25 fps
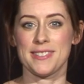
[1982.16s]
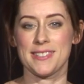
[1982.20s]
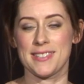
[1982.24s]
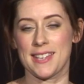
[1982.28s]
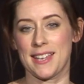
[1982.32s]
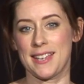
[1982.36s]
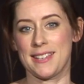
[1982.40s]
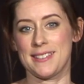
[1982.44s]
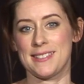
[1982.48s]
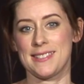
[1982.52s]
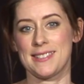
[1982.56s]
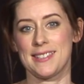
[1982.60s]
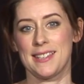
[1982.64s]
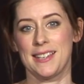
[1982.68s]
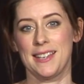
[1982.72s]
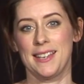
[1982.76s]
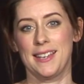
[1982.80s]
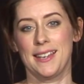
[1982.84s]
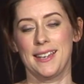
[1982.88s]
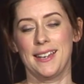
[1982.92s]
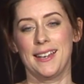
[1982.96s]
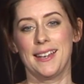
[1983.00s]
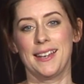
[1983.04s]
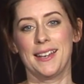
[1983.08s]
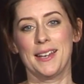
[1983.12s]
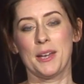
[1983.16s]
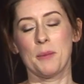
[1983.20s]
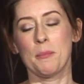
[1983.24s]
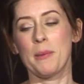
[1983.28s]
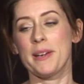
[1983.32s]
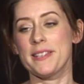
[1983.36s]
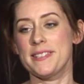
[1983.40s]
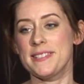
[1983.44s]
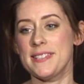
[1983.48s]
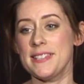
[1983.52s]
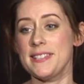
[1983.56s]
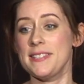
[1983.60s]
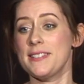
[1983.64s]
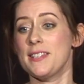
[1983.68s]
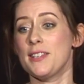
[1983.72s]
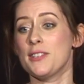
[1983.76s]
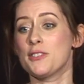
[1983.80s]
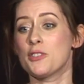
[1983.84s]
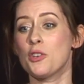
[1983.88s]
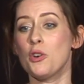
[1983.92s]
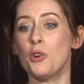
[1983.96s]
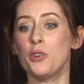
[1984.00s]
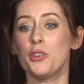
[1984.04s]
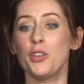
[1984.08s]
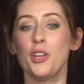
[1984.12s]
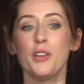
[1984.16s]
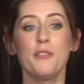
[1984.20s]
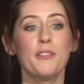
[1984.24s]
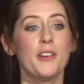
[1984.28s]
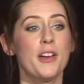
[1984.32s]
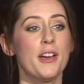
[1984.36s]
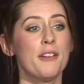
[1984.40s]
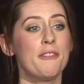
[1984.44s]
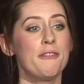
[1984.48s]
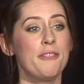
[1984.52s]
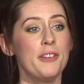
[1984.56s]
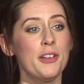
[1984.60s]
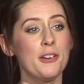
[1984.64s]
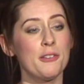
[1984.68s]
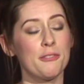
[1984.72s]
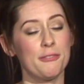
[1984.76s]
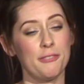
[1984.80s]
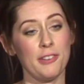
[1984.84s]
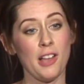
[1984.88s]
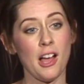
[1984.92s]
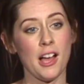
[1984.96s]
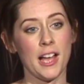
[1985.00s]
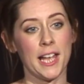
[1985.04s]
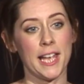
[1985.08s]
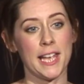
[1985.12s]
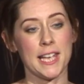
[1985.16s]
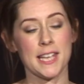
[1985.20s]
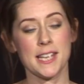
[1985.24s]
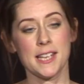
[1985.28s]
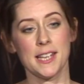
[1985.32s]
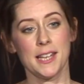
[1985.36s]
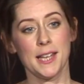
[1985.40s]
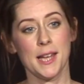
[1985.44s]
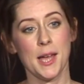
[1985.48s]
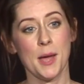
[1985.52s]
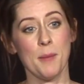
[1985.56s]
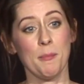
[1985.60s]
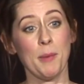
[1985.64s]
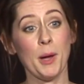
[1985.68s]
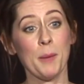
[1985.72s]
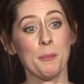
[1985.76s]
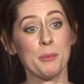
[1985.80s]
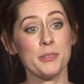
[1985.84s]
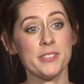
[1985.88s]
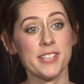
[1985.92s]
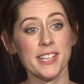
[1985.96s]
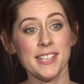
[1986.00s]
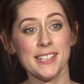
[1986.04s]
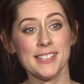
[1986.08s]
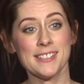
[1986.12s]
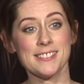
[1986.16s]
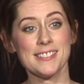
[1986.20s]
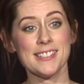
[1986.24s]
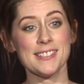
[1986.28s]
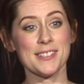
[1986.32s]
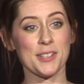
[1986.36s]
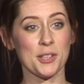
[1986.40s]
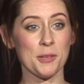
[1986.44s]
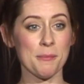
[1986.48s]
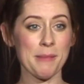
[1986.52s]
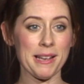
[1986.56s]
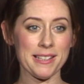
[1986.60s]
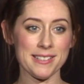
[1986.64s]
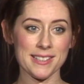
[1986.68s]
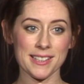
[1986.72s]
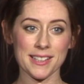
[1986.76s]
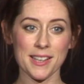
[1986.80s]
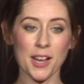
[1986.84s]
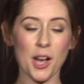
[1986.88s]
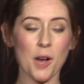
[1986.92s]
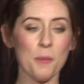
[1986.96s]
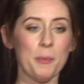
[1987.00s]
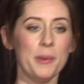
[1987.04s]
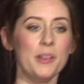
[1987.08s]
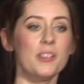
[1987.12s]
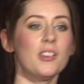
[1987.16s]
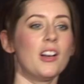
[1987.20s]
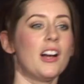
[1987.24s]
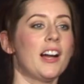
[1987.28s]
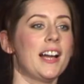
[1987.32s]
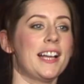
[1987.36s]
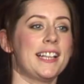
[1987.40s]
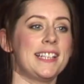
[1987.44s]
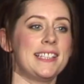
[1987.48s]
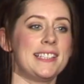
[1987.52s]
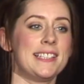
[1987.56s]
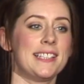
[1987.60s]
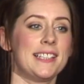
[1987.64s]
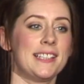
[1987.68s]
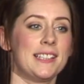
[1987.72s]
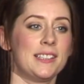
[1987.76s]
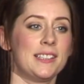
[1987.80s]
says, "My sister has gotten over her fear of flying by pretending she's on a magic carpet ride."